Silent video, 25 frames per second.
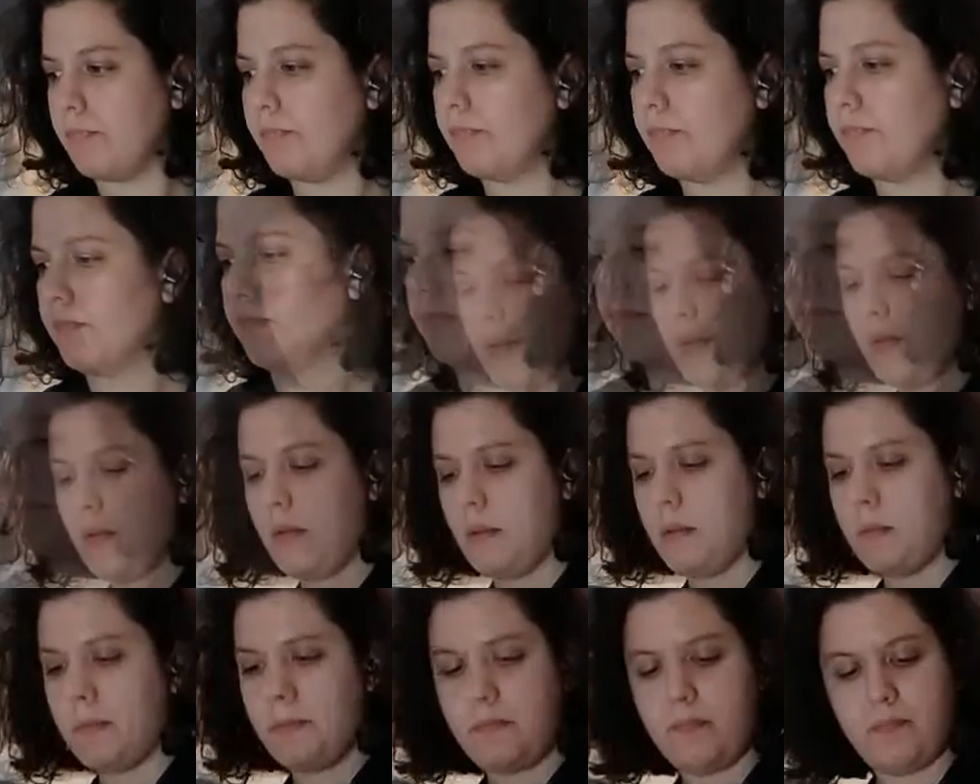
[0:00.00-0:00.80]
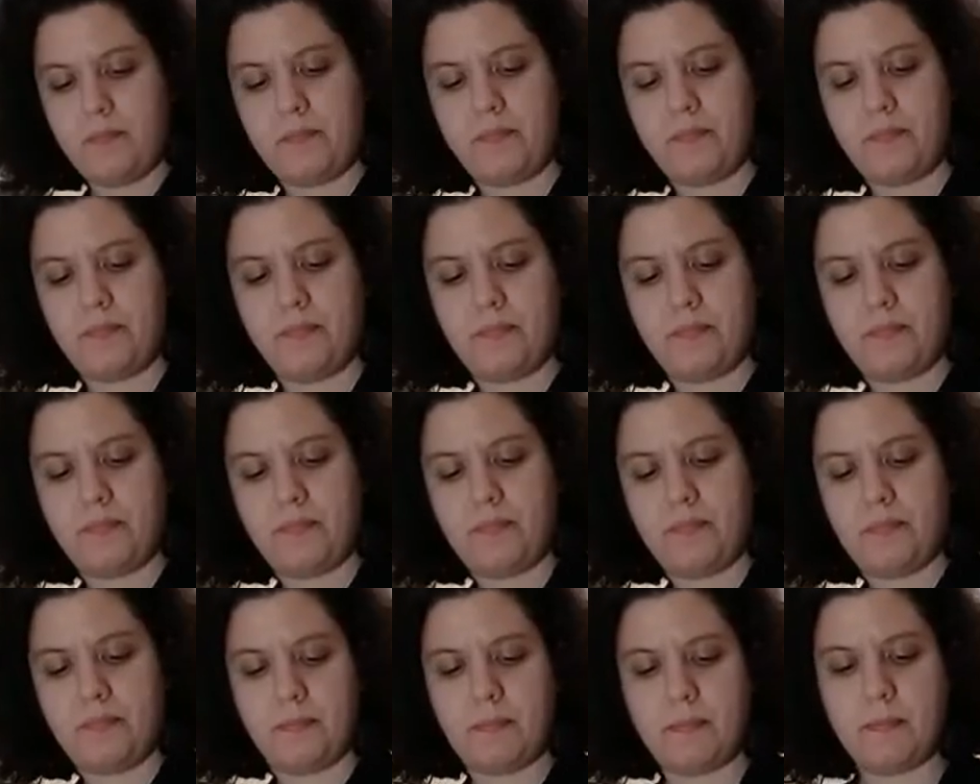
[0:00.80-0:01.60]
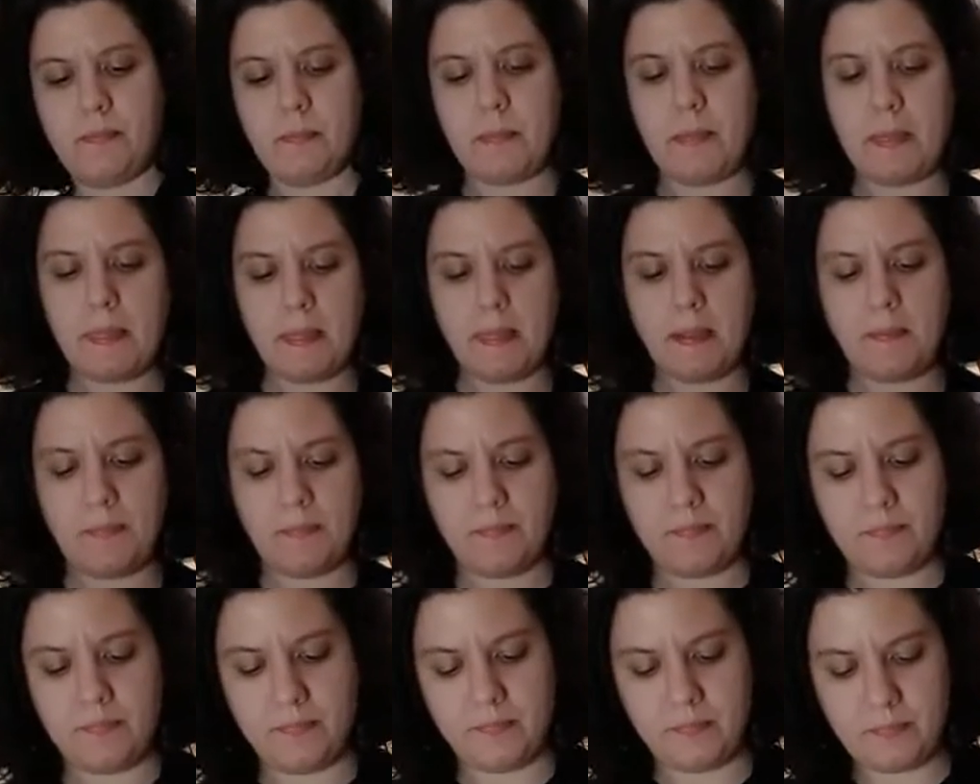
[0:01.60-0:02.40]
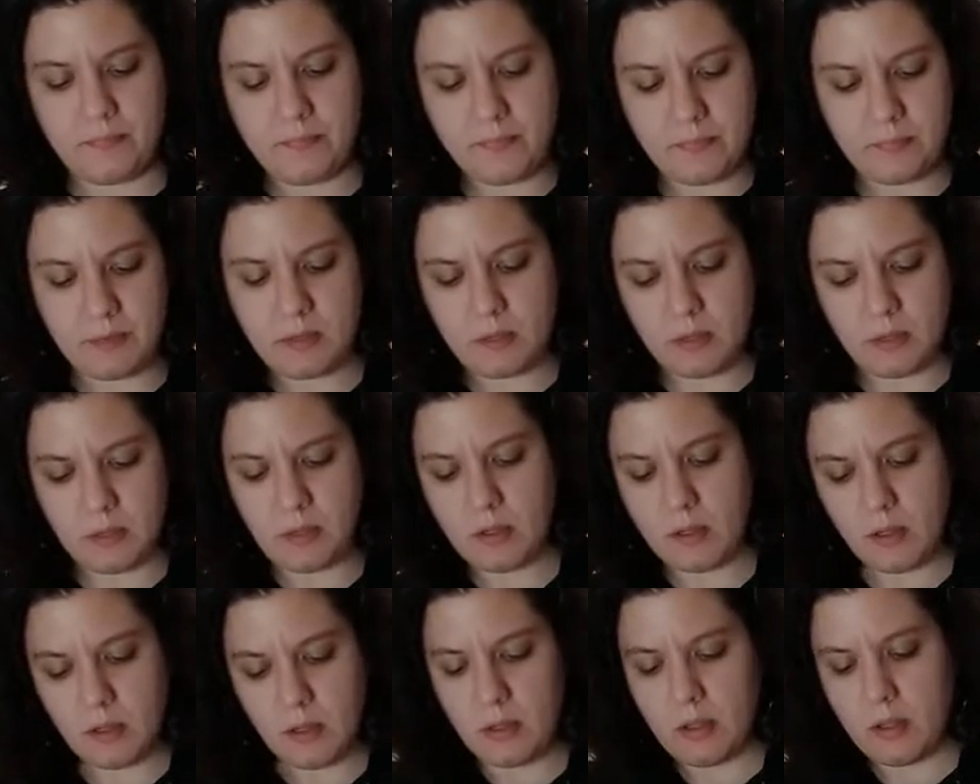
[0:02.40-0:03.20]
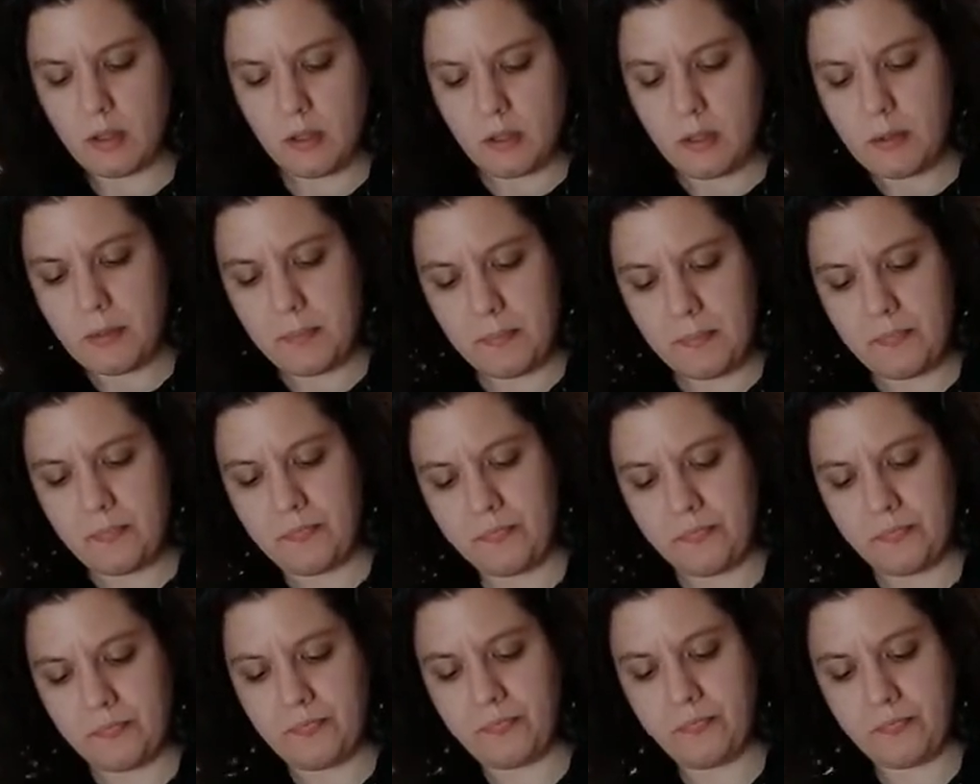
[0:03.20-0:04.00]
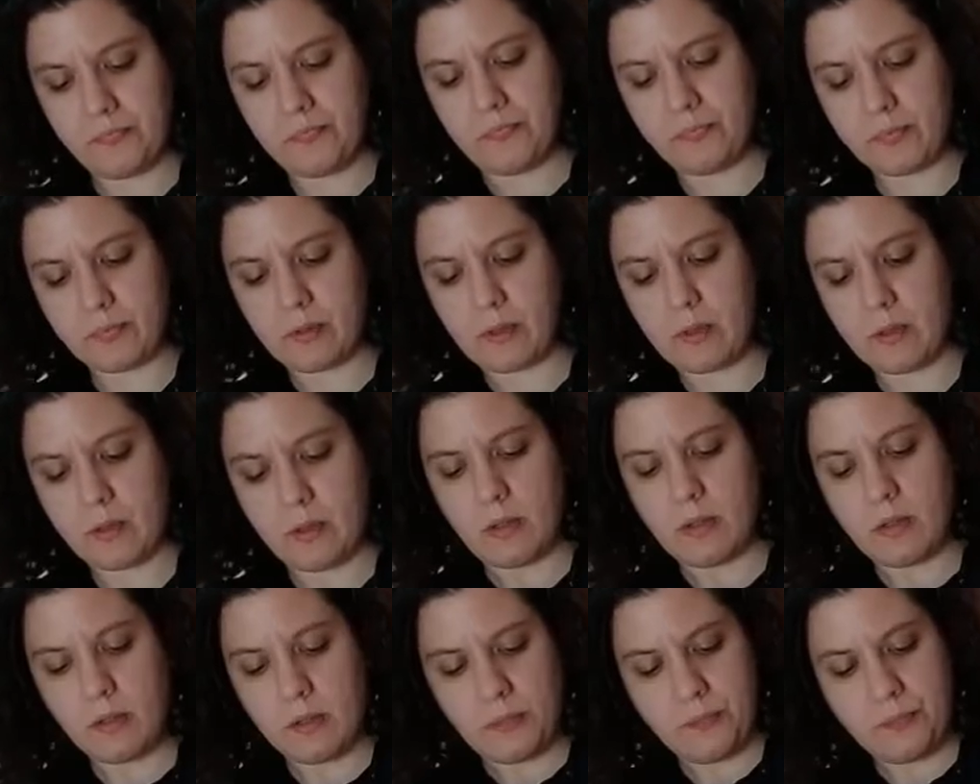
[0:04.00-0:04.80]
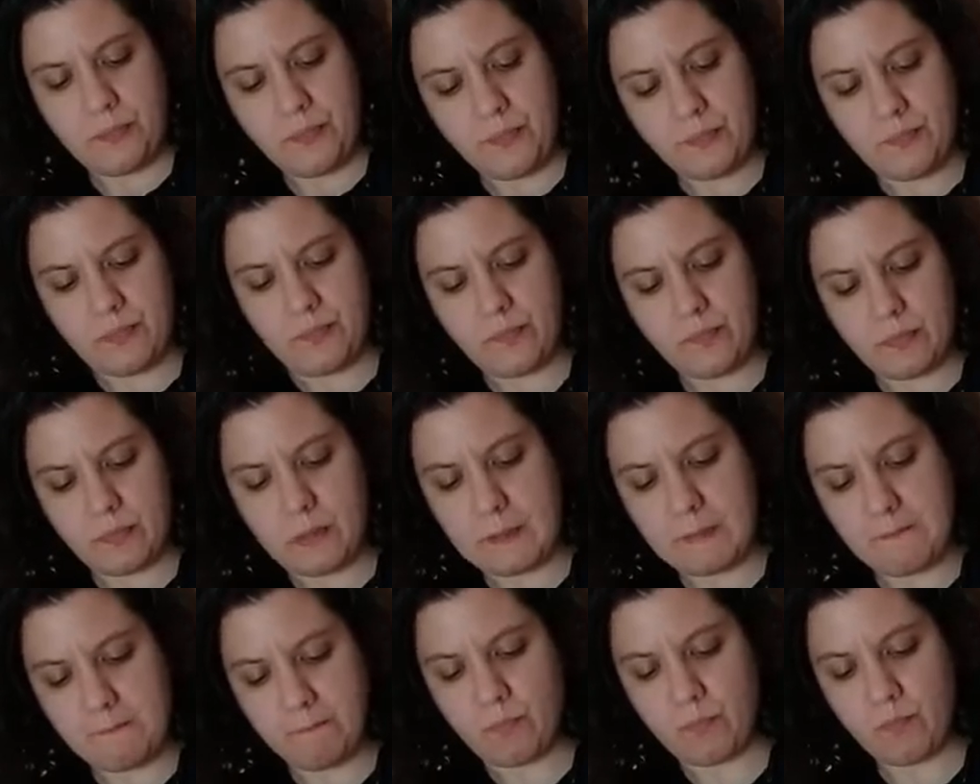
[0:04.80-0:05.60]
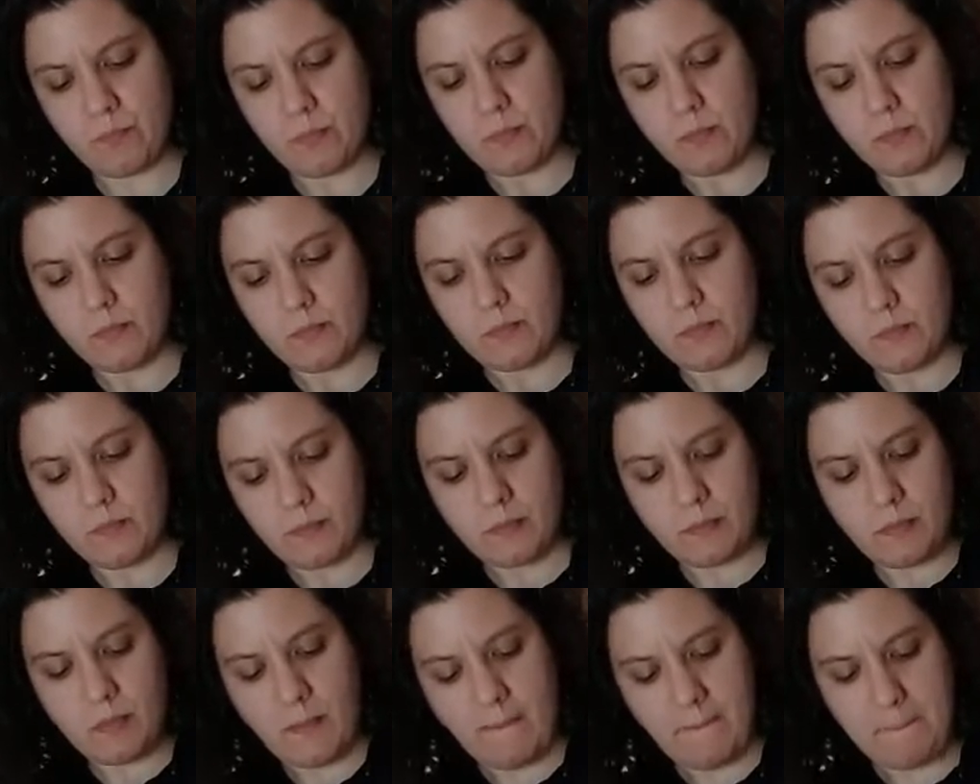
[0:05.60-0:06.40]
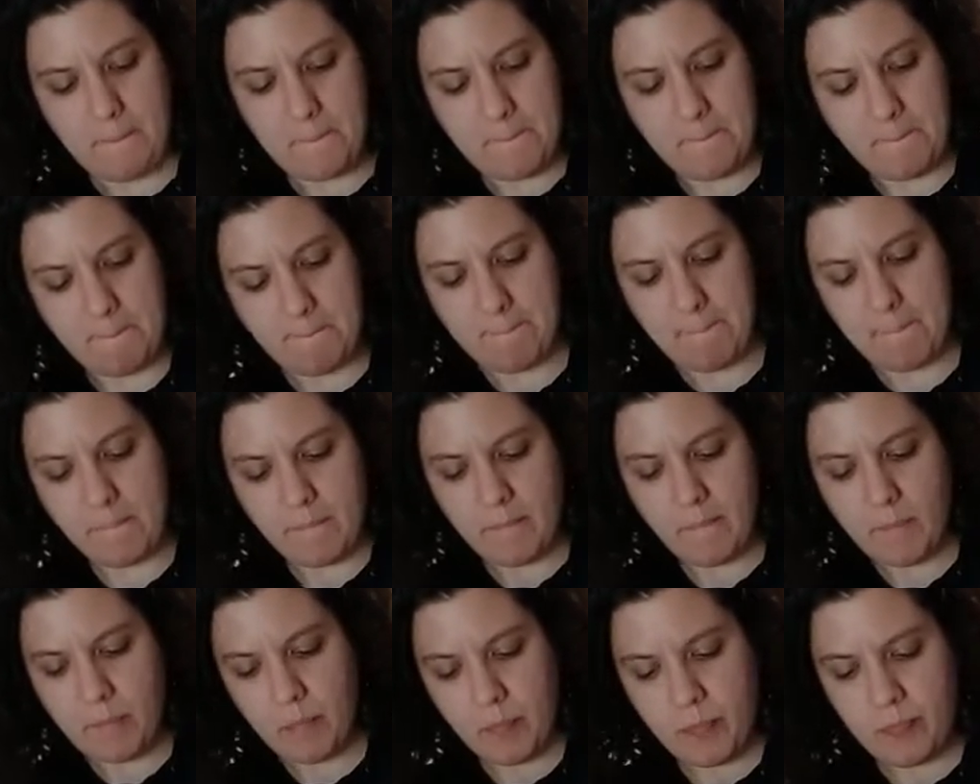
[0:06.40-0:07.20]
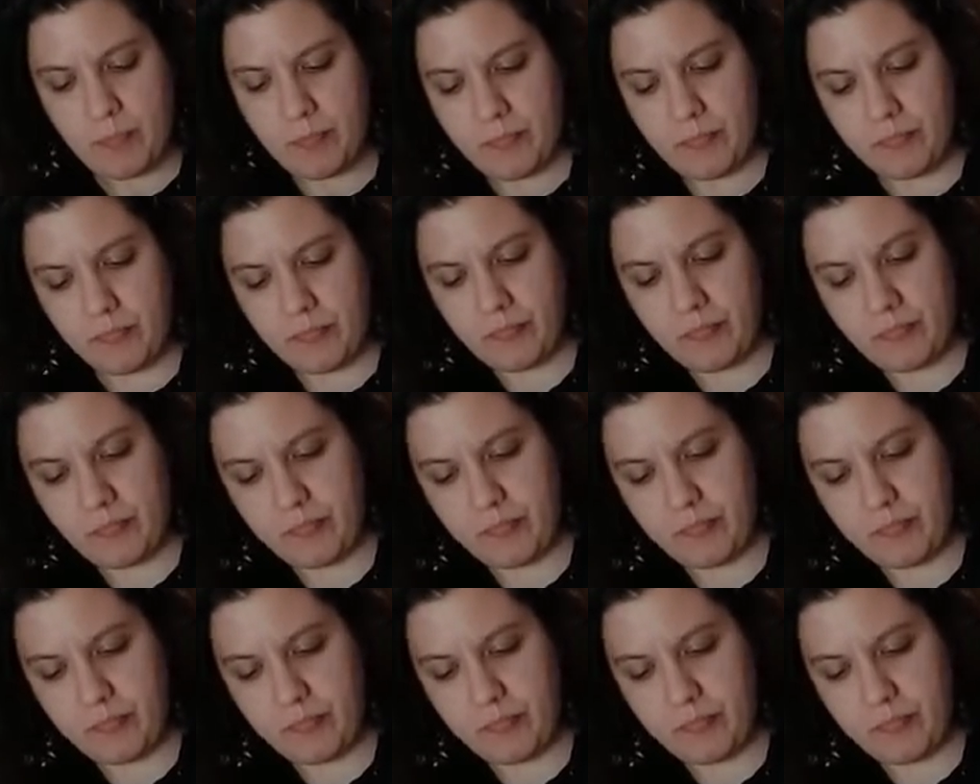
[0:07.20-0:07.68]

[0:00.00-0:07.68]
and I add in about a handful of mild cheddar shredded cheese, and I whisk together until it is thoroughly combined.